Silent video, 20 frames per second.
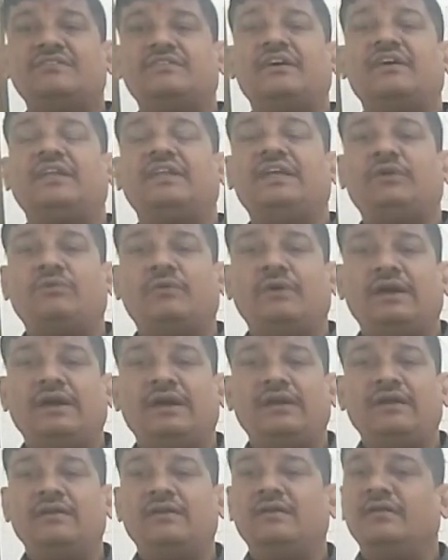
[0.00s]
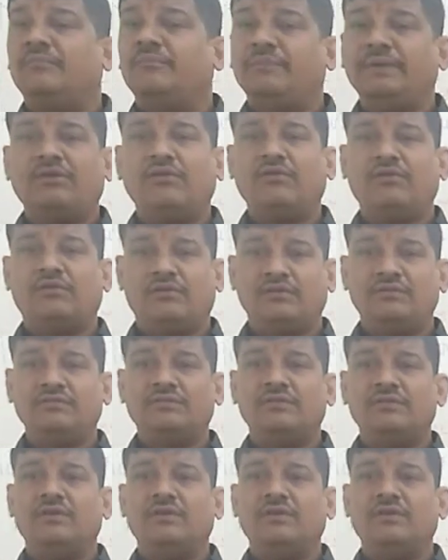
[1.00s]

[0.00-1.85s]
are required, because